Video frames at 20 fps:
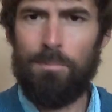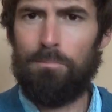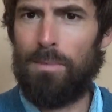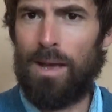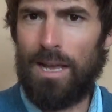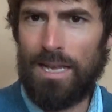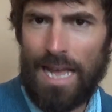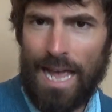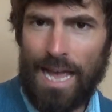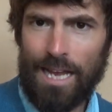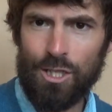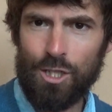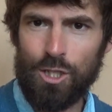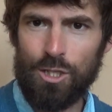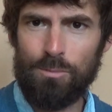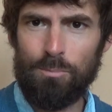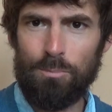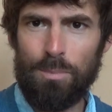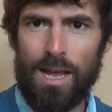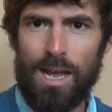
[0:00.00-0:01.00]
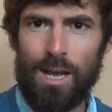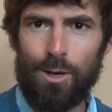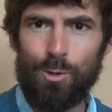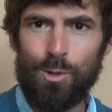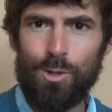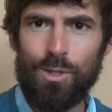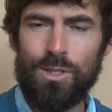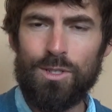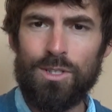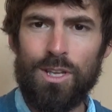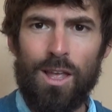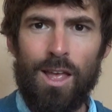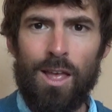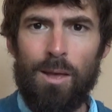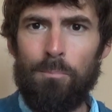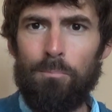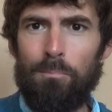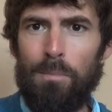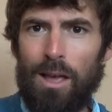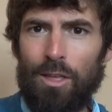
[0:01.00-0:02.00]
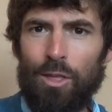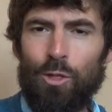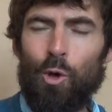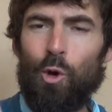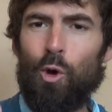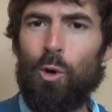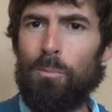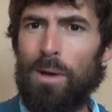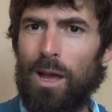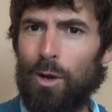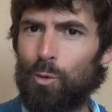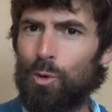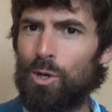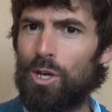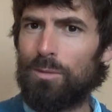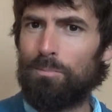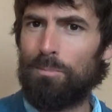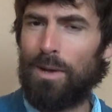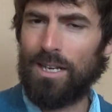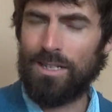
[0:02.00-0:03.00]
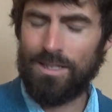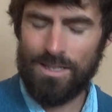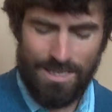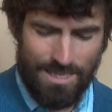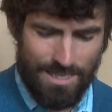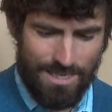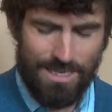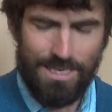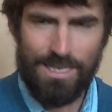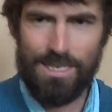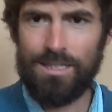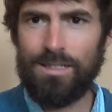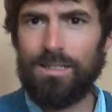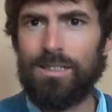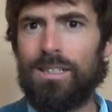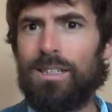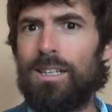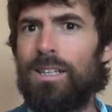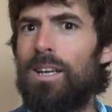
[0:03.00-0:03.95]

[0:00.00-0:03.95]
my action powers, my thought, my word, my deed.